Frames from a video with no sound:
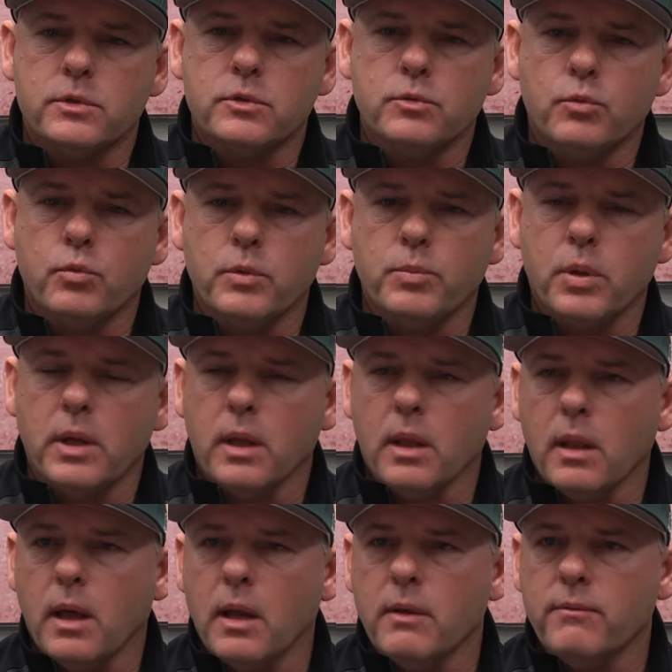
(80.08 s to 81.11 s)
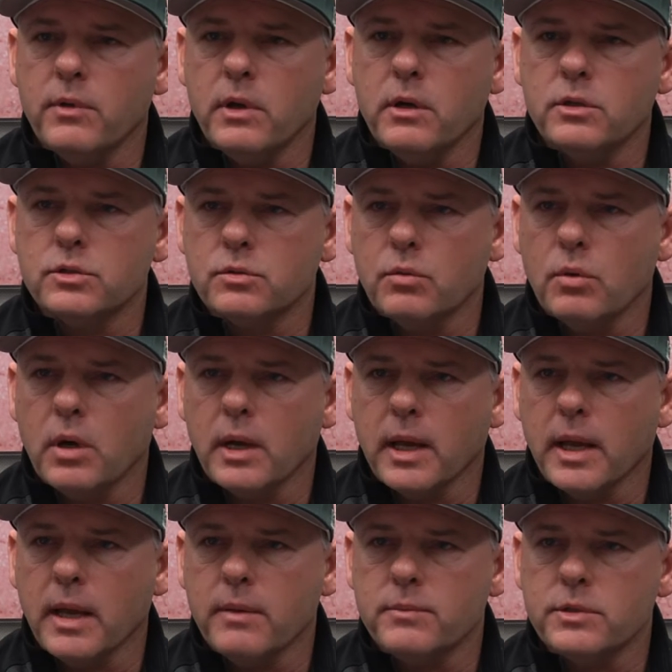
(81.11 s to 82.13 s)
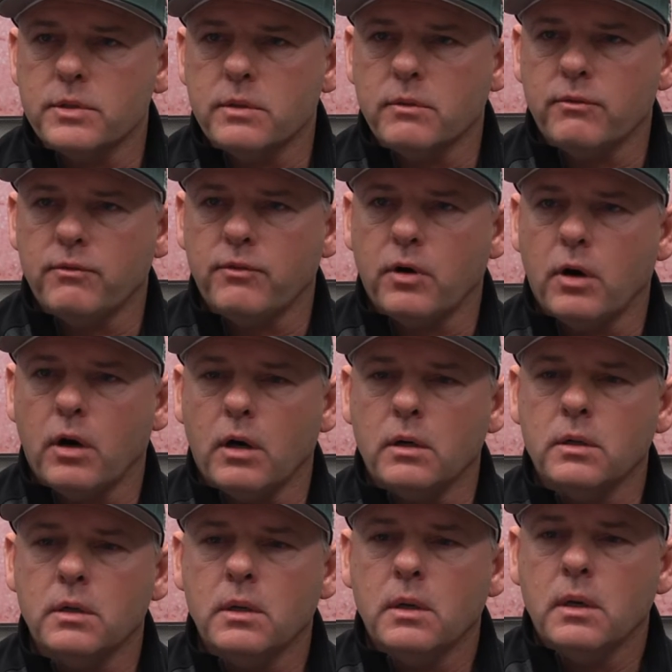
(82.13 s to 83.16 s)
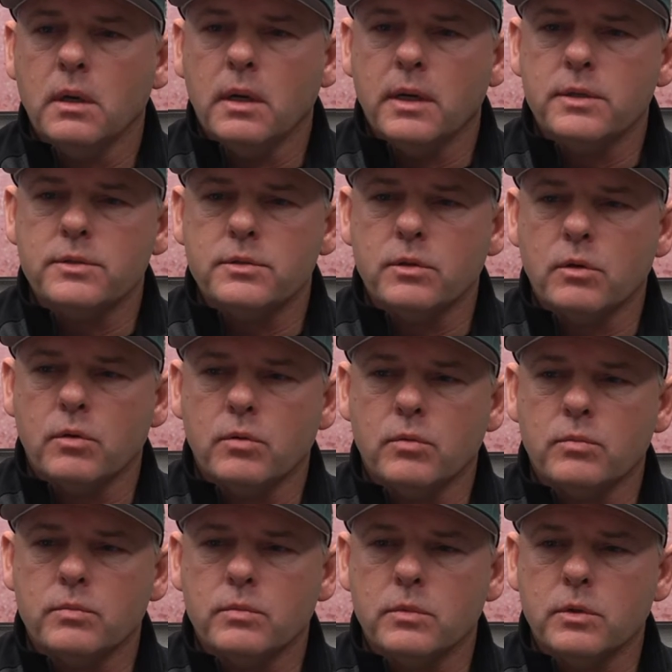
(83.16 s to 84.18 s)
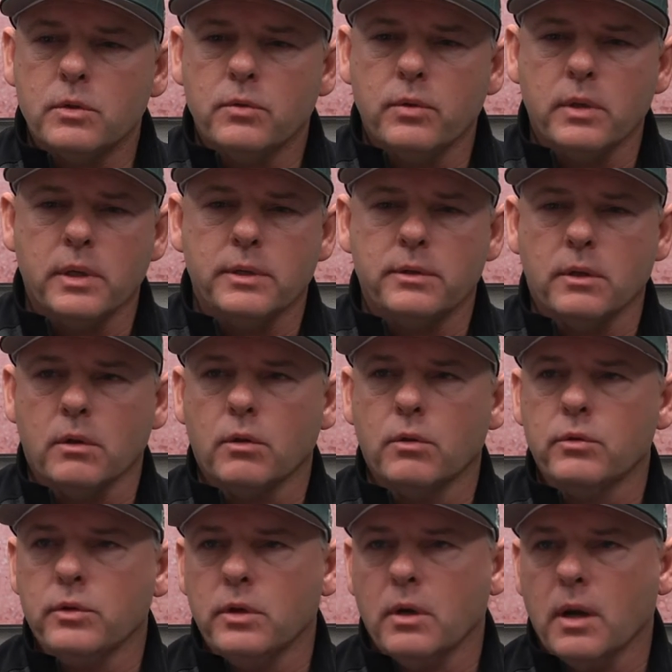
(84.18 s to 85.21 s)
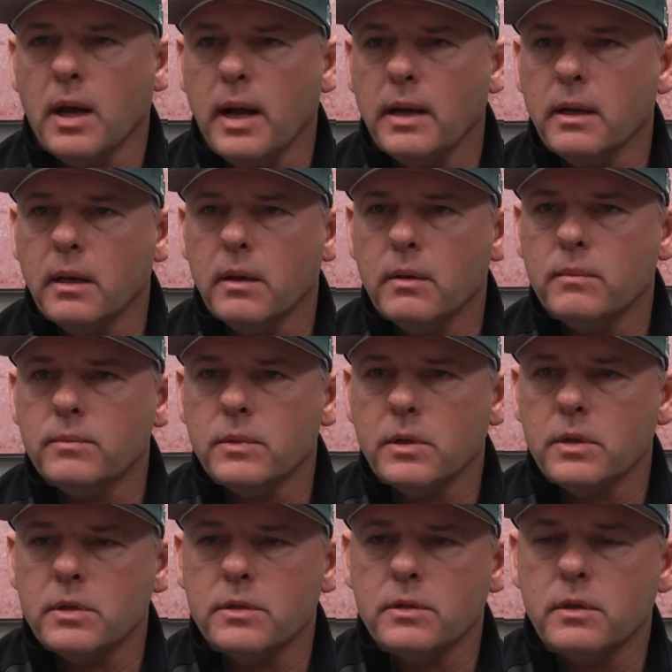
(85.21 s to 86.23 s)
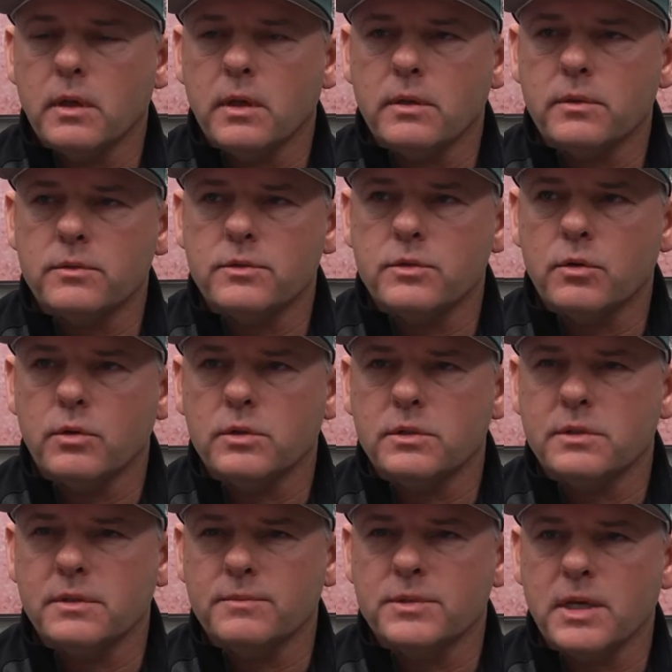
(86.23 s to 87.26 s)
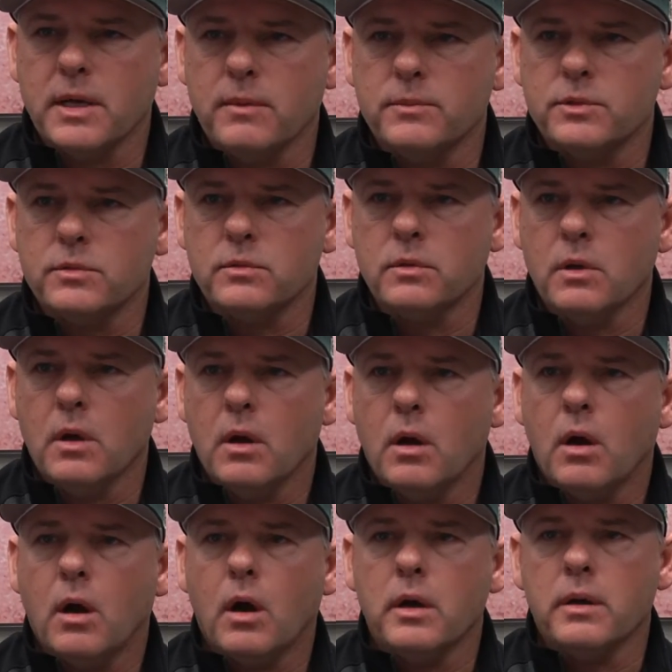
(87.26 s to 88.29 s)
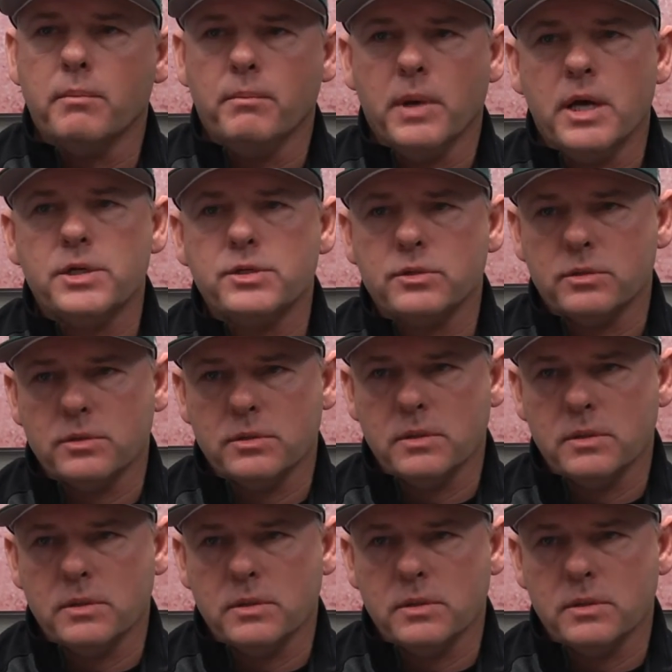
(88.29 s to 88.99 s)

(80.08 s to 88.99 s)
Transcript: is we play a lot of inter-squad games in the fall, and so you really dilute your lineup, and so it's sometimes hard to measure.